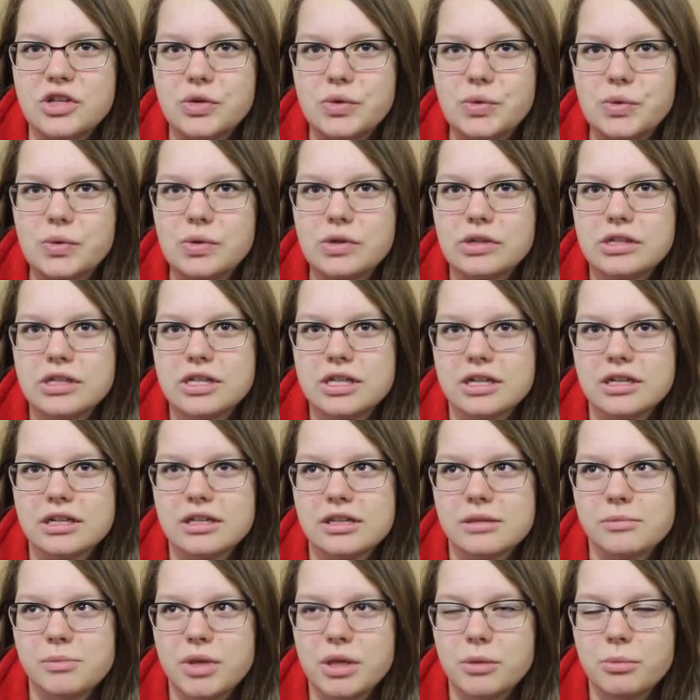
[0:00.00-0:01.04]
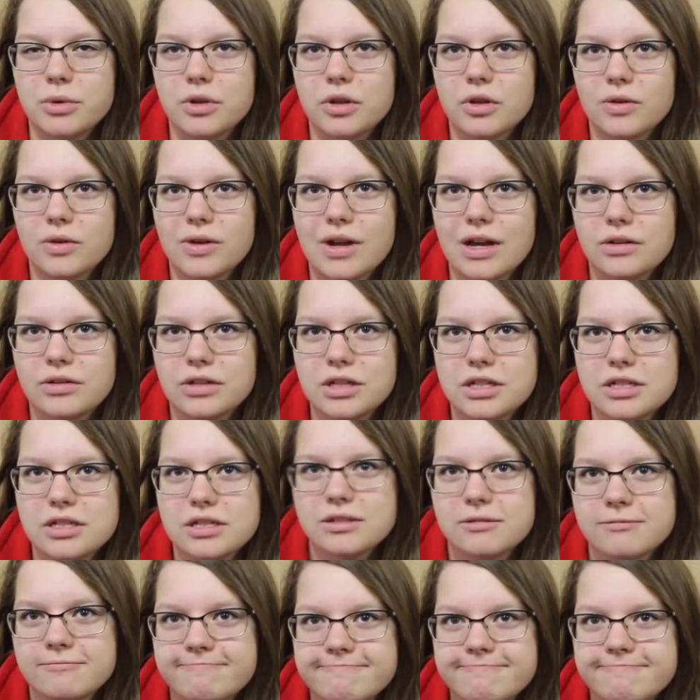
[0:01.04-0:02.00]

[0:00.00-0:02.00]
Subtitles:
tune to the people around us.